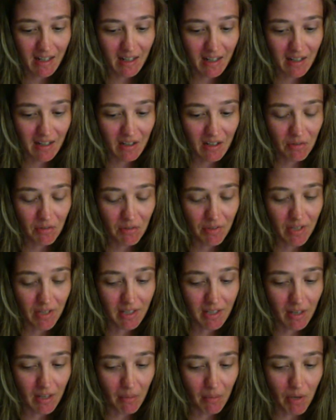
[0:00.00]
you think
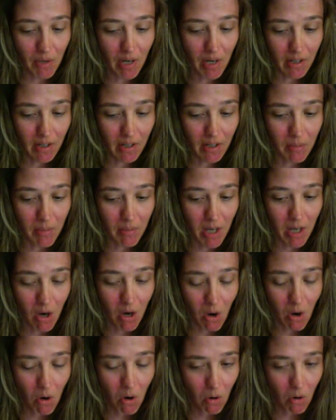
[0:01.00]
that we're not going to be
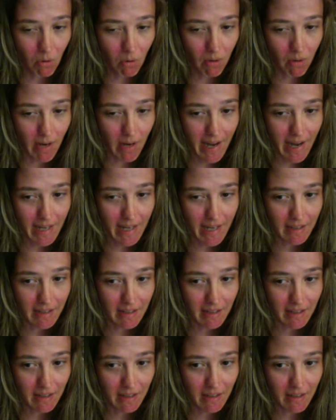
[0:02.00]
whole, right?
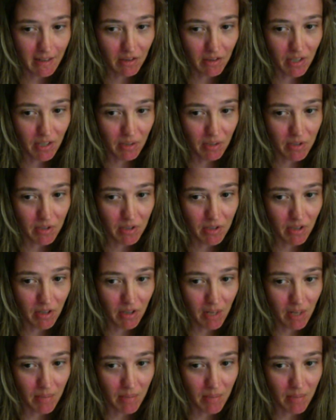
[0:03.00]
You think we're still going to be